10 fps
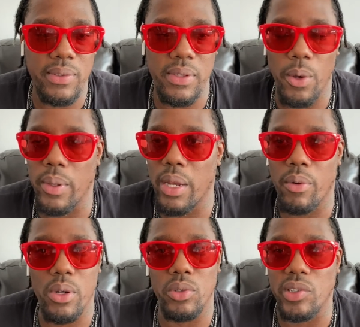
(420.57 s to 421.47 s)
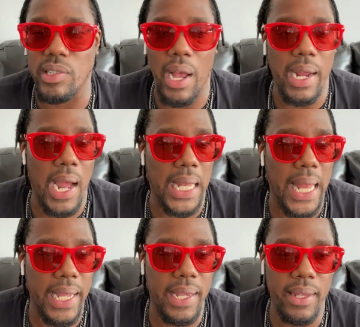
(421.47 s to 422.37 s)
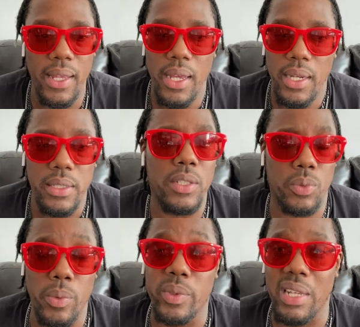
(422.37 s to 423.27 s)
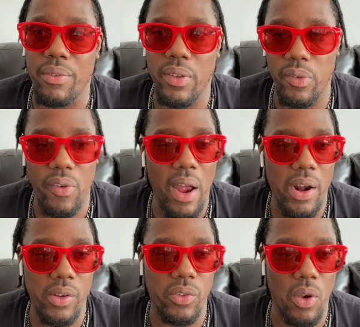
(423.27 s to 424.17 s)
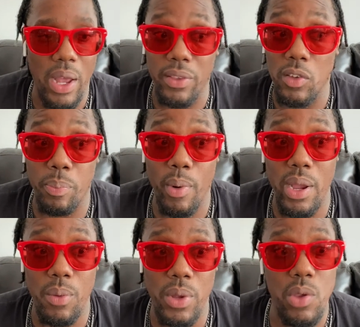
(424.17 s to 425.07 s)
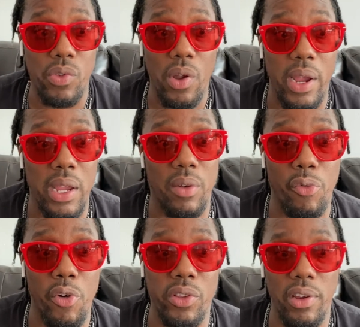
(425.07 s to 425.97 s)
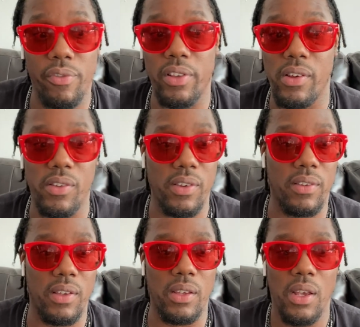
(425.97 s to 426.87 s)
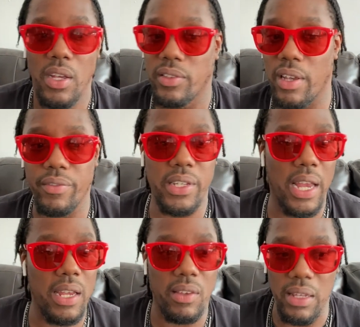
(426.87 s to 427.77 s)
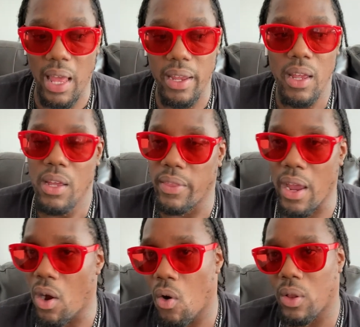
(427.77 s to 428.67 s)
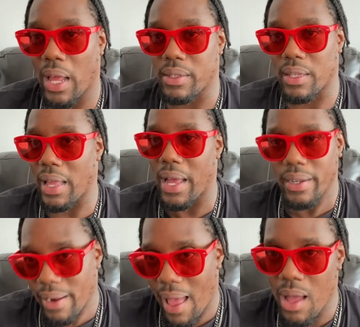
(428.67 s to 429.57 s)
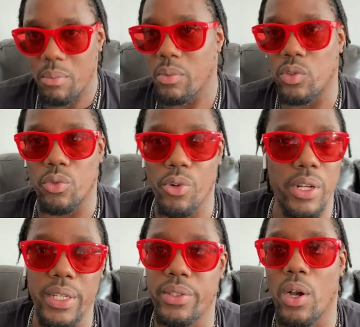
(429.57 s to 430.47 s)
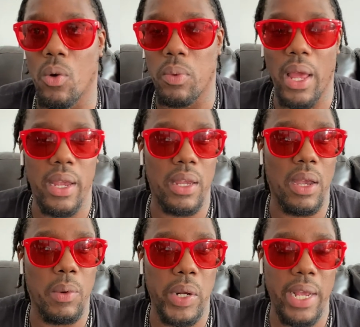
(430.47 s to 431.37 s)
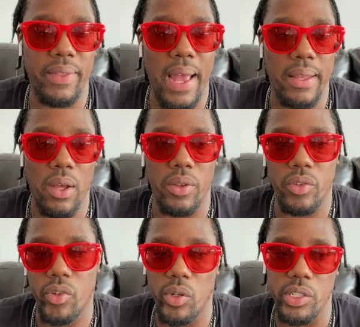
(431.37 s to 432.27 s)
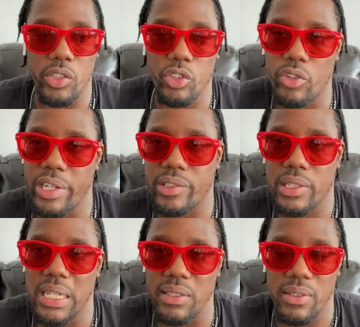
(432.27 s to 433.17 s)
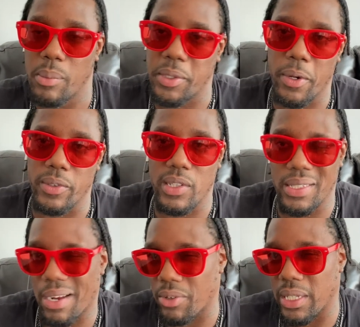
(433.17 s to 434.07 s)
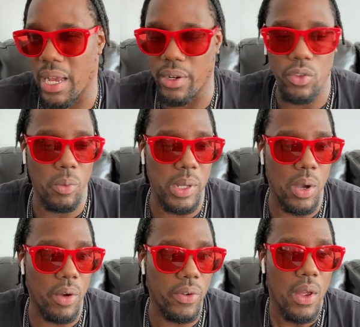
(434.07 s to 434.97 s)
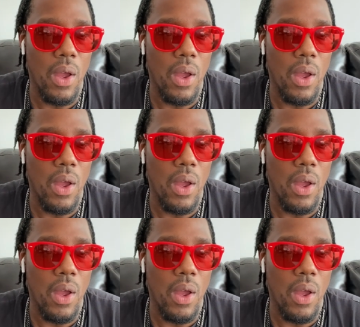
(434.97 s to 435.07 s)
Slow and lyrical, just how I like it. This one was definitely fire. So at this point, when you start hitting 14, 15, 16, 17, 18, like they're all like the end of the album is really dope. Like when it hit that low, there's only the Stranger Things, number 13, that really kind of threw me off.